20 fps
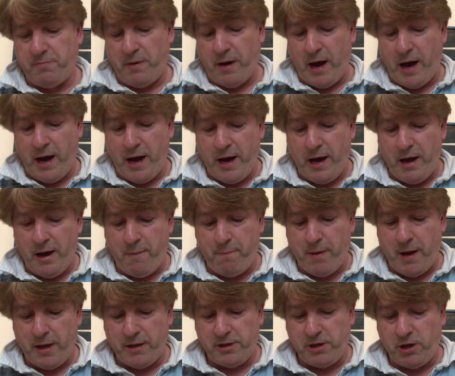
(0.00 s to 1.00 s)
by a
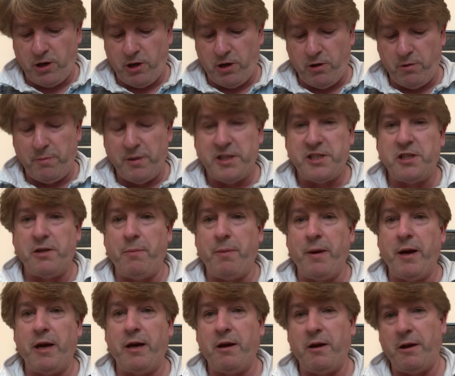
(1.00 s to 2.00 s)
band called Mr.
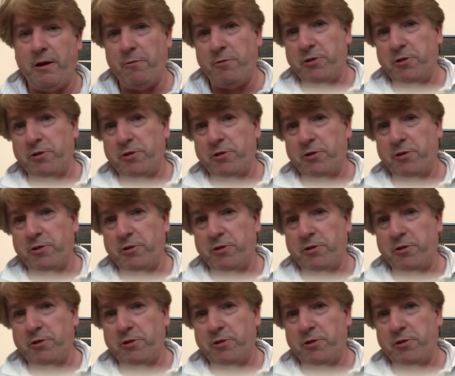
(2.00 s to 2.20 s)
Big, and it